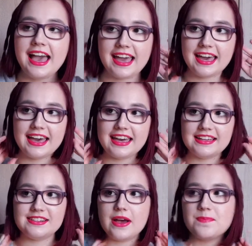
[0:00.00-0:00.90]

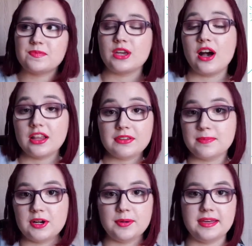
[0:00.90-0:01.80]
And all of
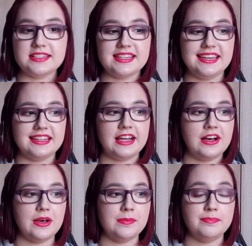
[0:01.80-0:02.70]
them are amazing
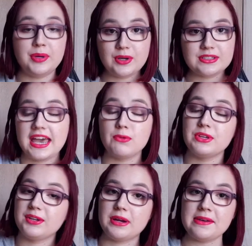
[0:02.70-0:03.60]
books. I
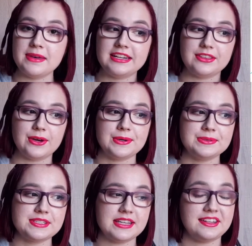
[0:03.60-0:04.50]
really recommend those.